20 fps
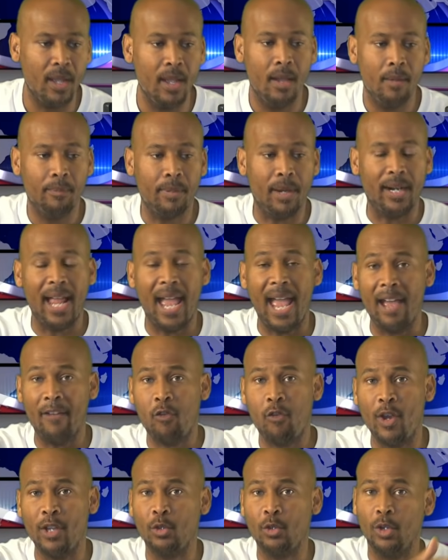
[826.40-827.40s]
About
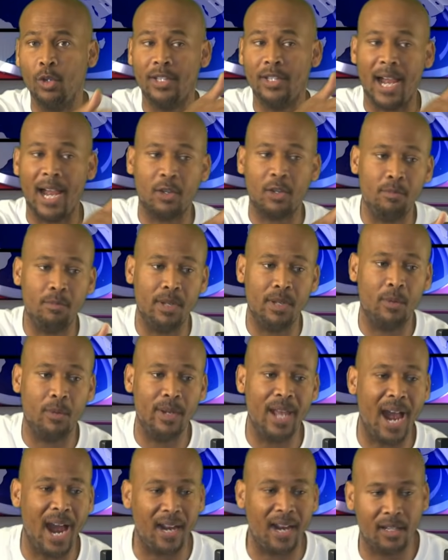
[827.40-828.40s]
halfway through the
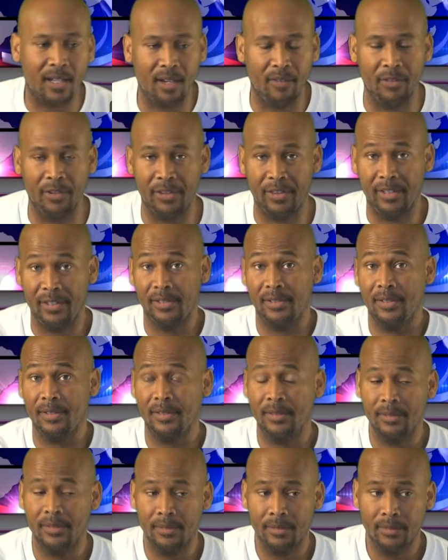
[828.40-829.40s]
documentary, I cover
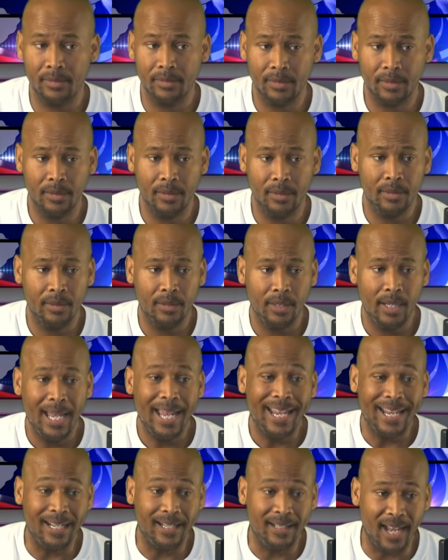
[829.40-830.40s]
this.
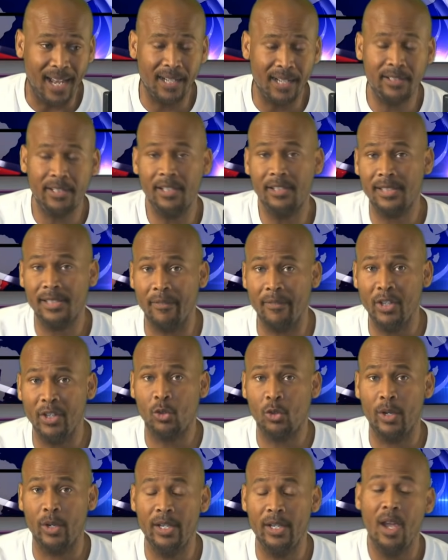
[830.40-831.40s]
In
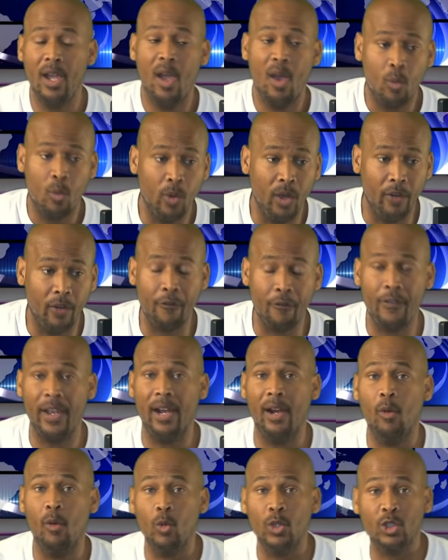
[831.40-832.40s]
1973,
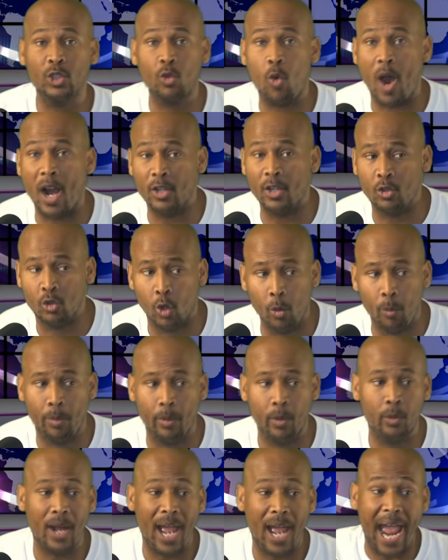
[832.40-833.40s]
welfare was
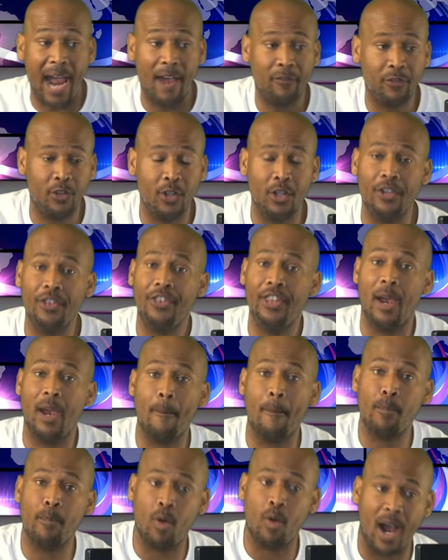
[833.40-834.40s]
quadrupled after their
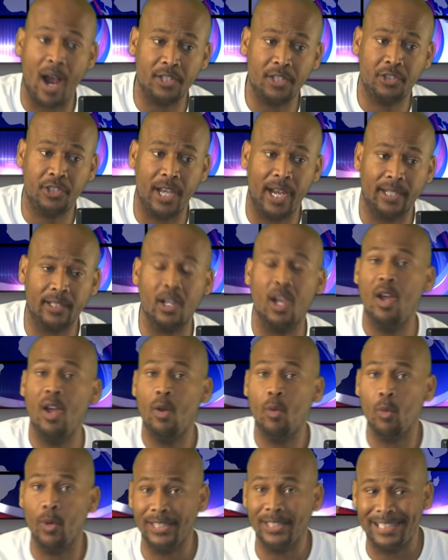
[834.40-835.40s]
project
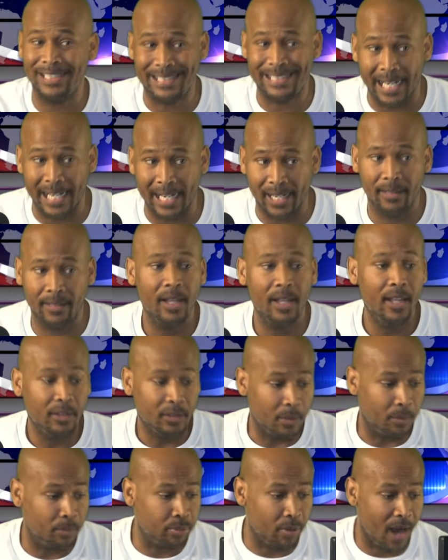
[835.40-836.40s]
was done.
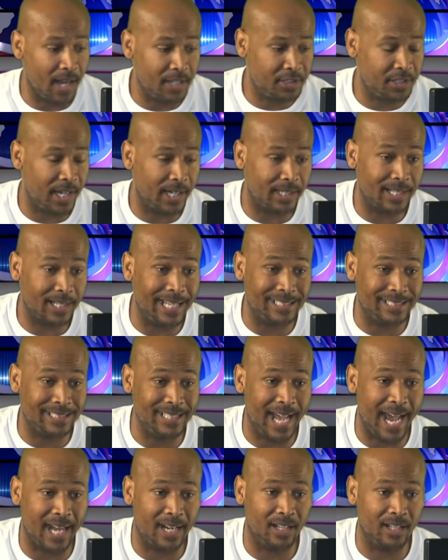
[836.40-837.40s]
The project is
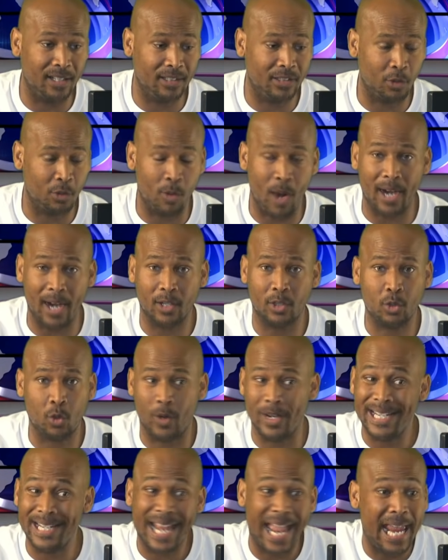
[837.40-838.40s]
not a derogatory
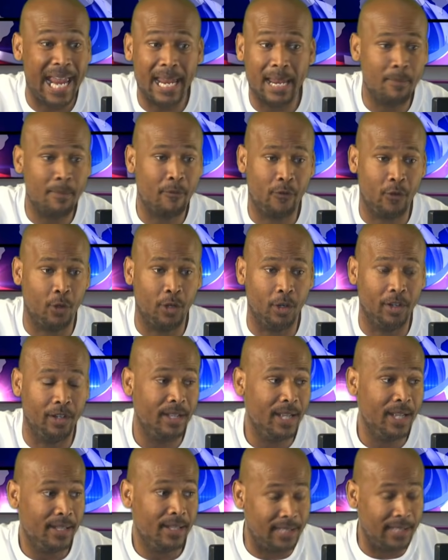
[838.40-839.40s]
name for
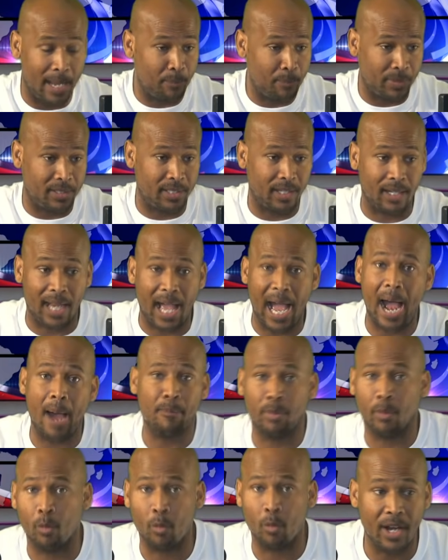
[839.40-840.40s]
that particular
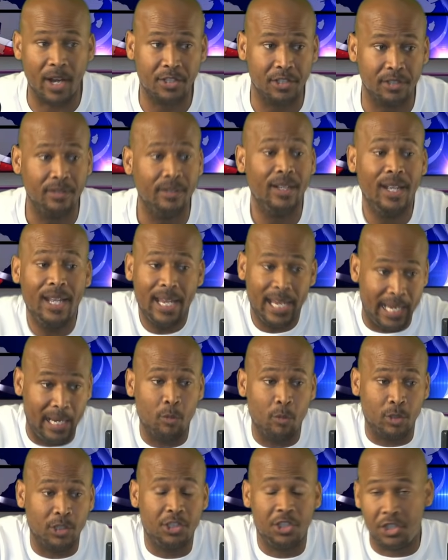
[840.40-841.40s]
operation. It
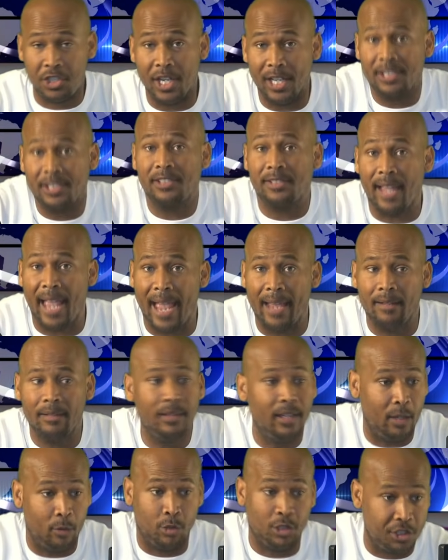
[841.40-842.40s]
was just that.
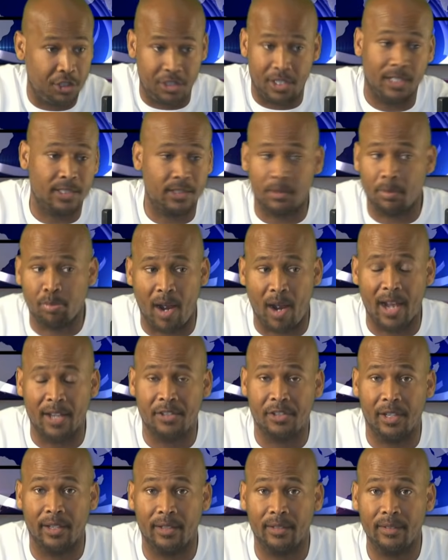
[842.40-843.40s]
It was just a
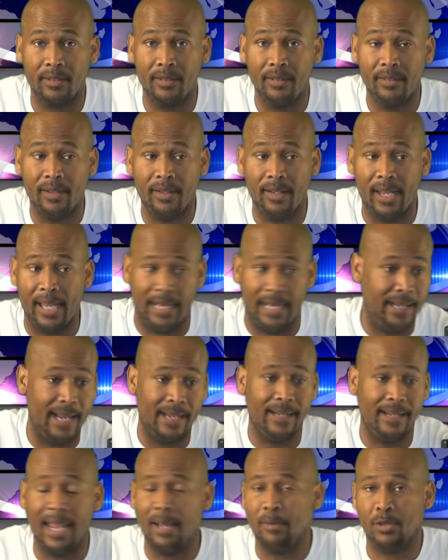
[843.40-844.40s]
project. And that
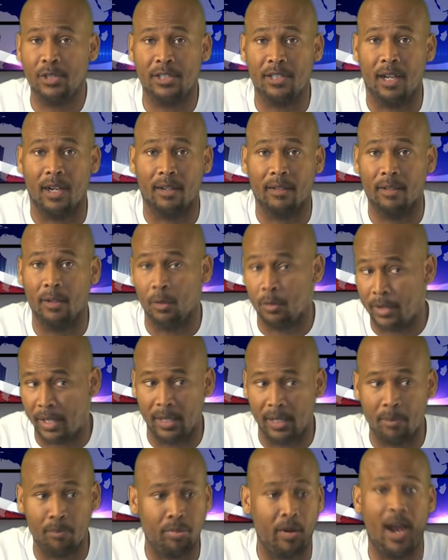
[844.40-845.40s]
stuck, okay,
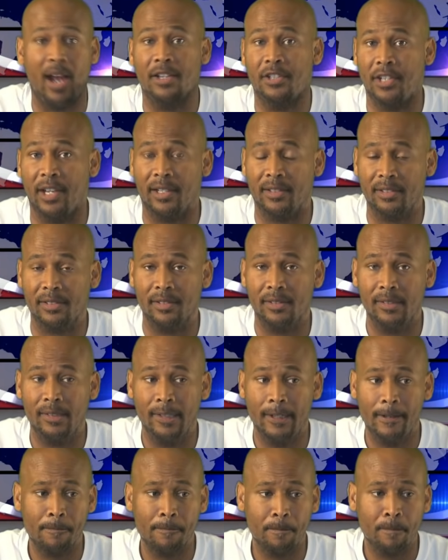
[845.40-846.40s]
the projects.
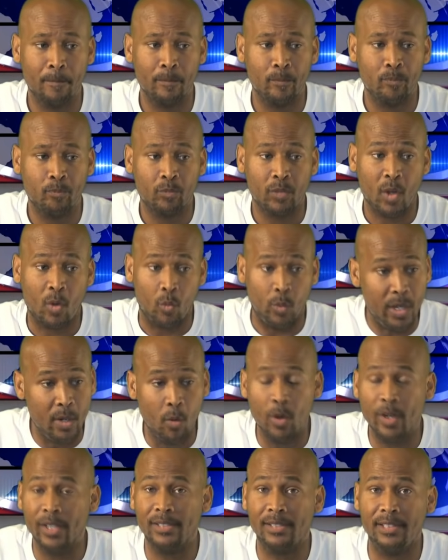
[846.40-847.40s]
We
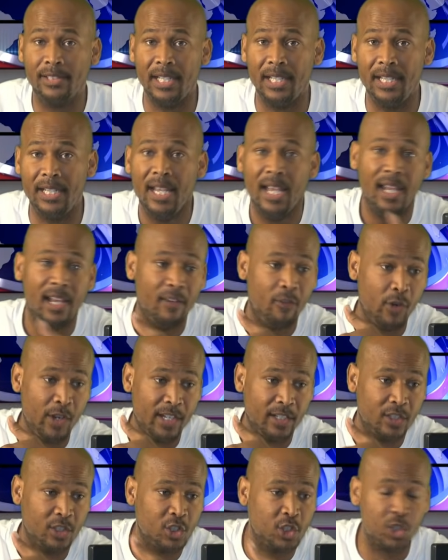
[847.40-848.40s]
want to see if we
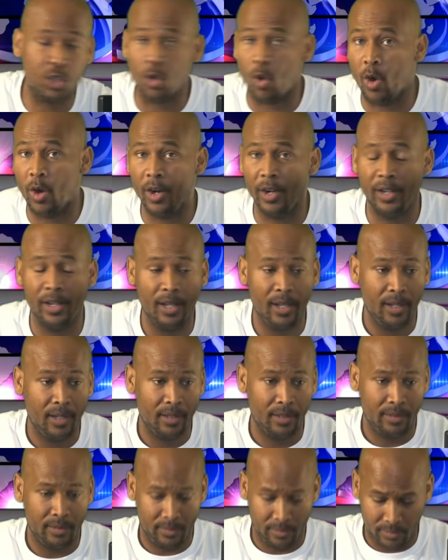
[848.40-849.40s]
can destroy
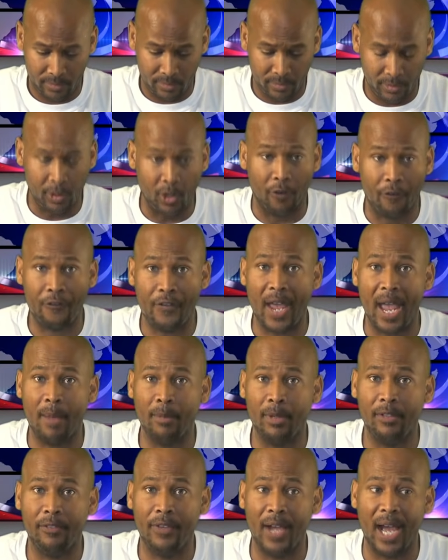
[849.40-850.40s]
your
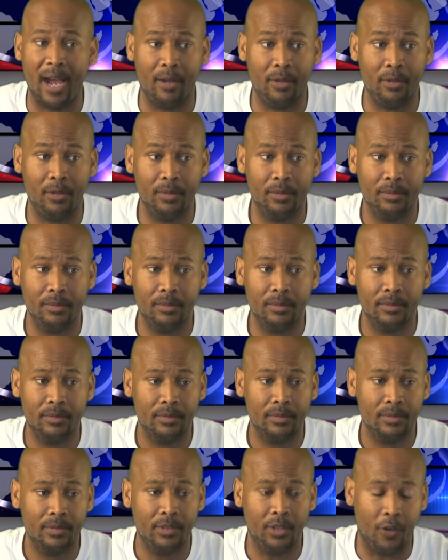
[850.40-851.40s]
family value,
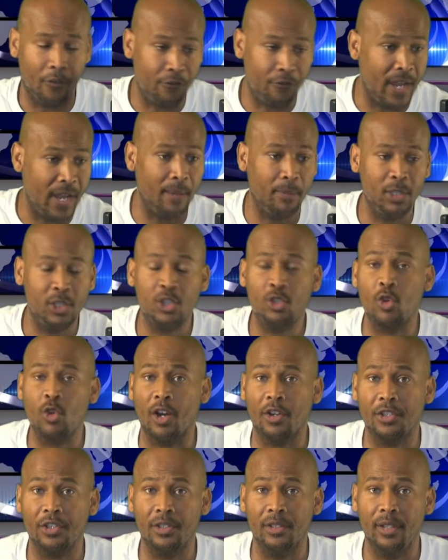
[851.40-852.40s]
your family
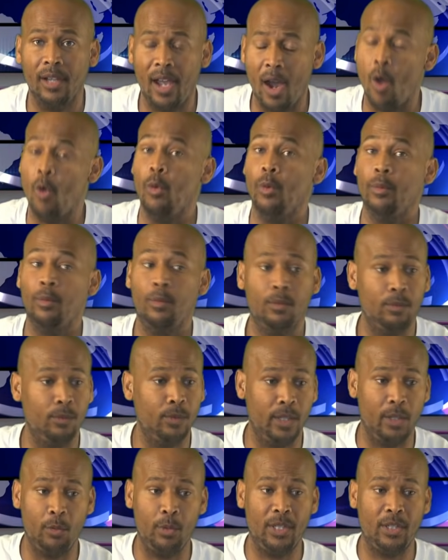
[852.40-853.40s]
structure. Oh, what
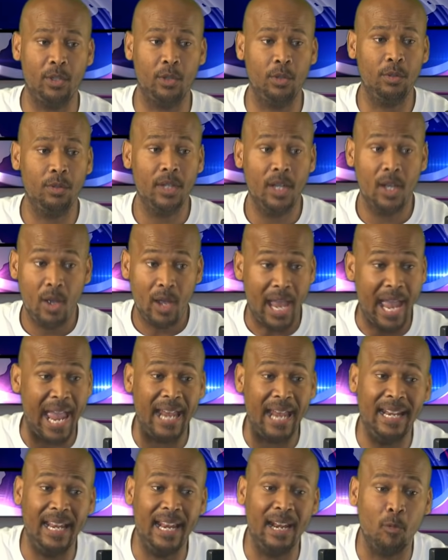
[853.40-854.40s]
did we do?
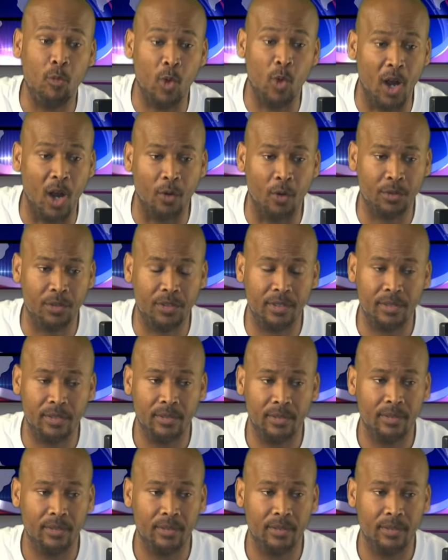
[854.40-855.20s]
And it worked.